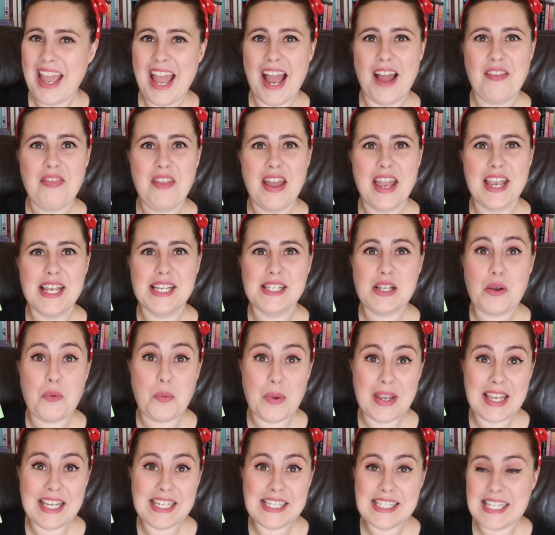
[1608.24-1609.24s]
And that is
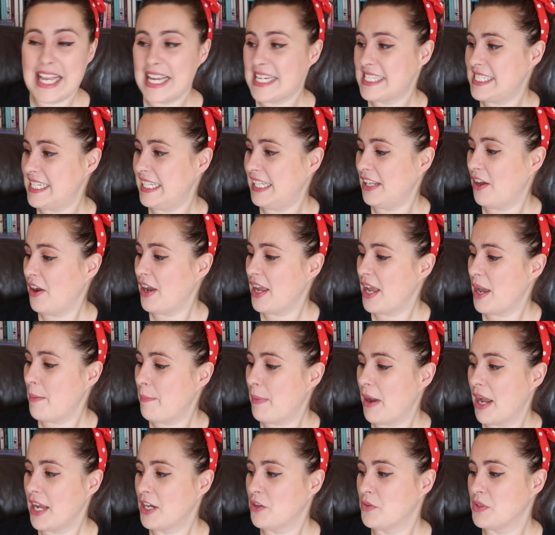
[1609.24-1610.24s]
Wicked Sexy Liar
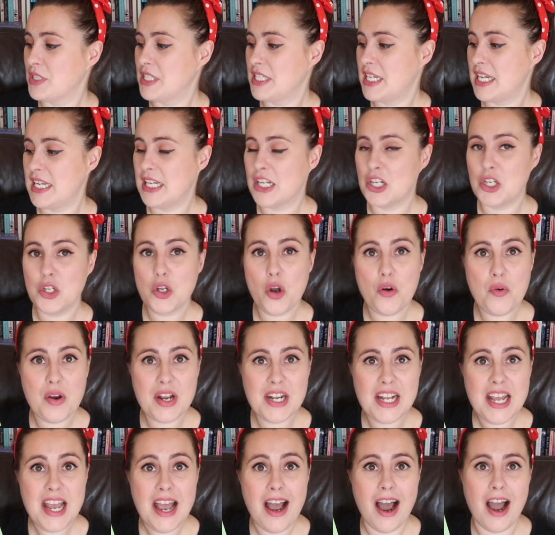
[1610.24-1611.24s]
by Christina
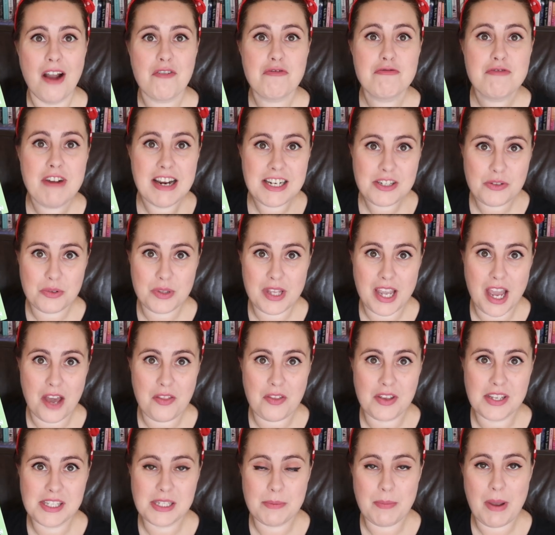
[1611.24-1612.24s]
Lauren. I've read all the
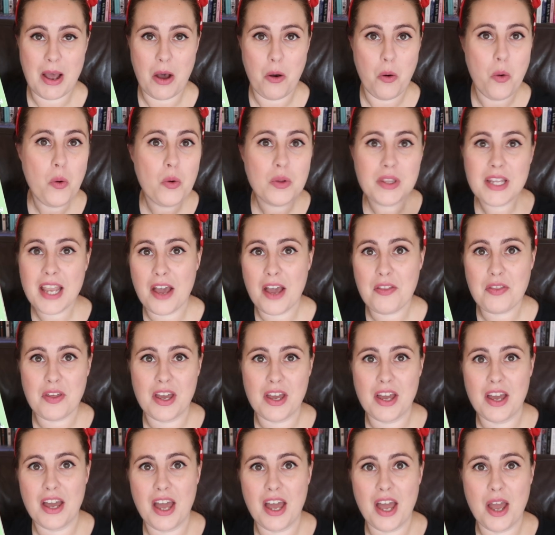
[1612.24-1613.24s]
others about all the
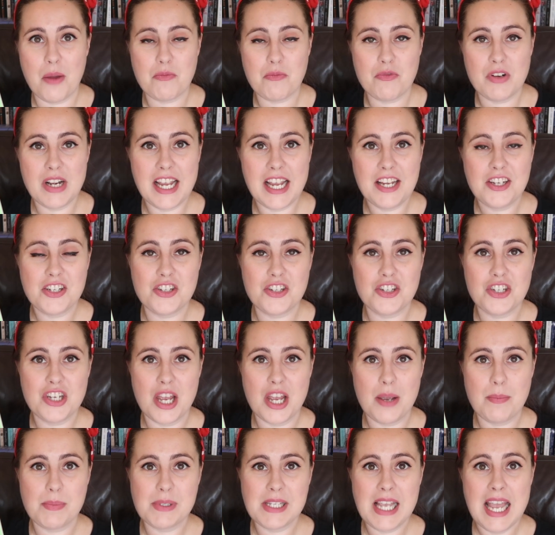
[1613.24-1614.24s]
other
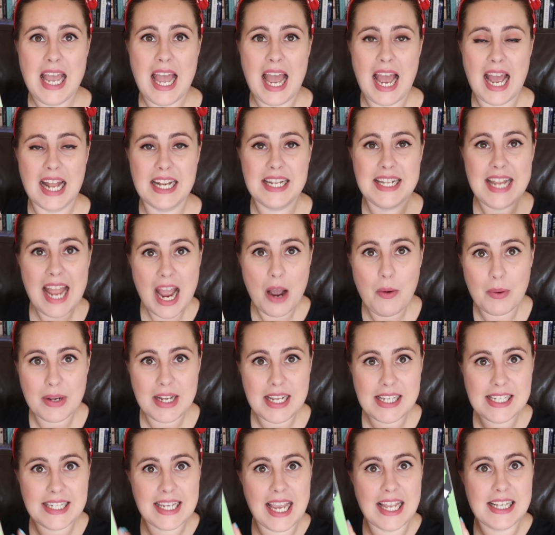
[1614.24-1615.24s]
relationships, and now I
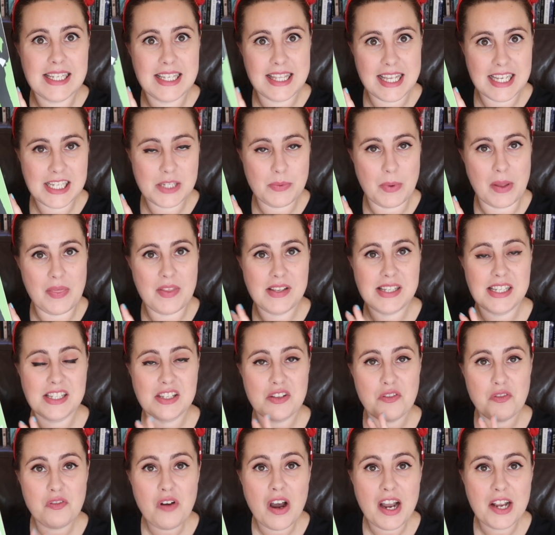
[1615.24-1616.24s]
need to get to this one. This is
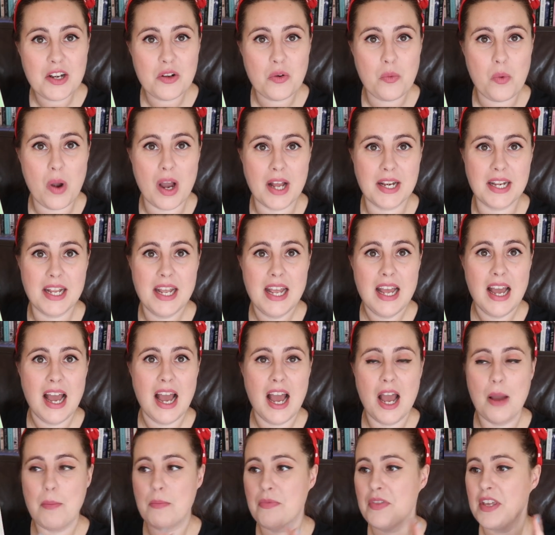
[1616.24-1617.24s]
the final one.
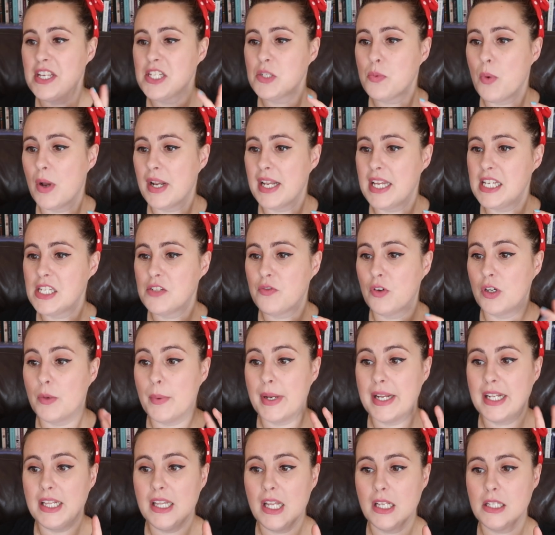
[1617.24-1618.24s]
This one is
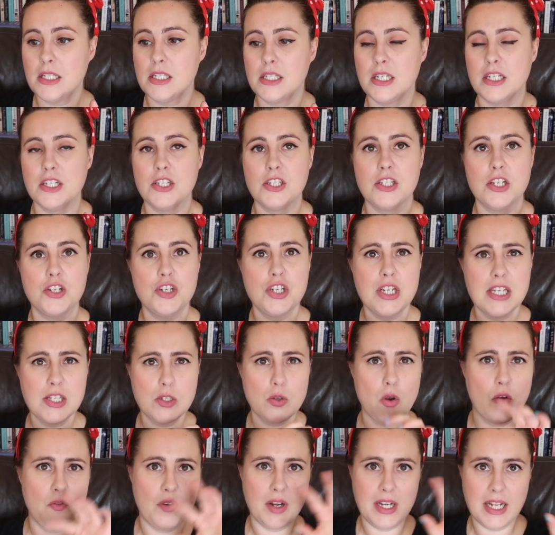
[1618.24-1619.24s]
following London. So she's
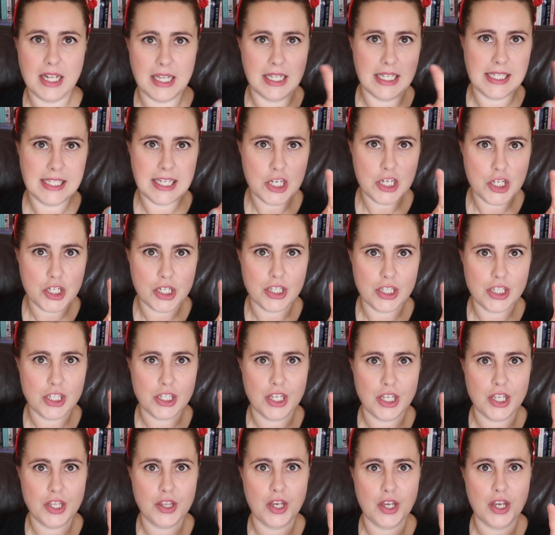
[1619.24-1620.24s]
sort of a little addition
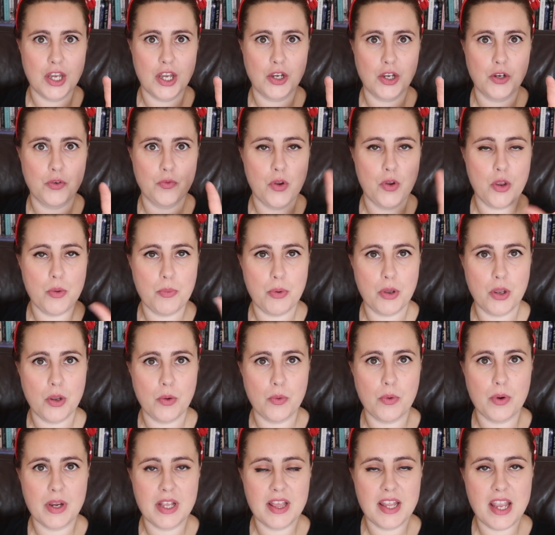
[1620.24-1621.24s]
to the group
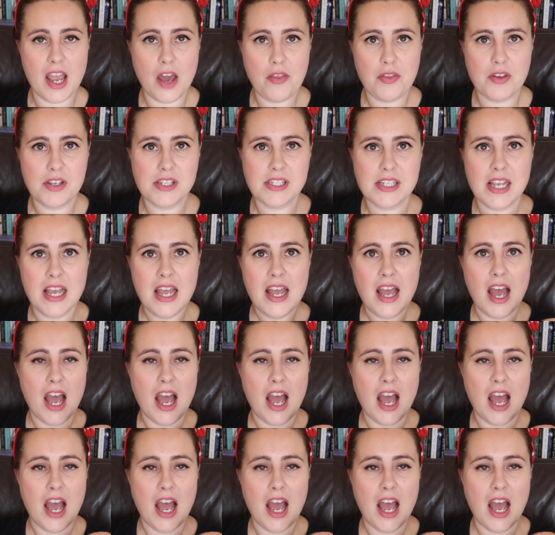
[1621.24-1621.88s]
who were in the others.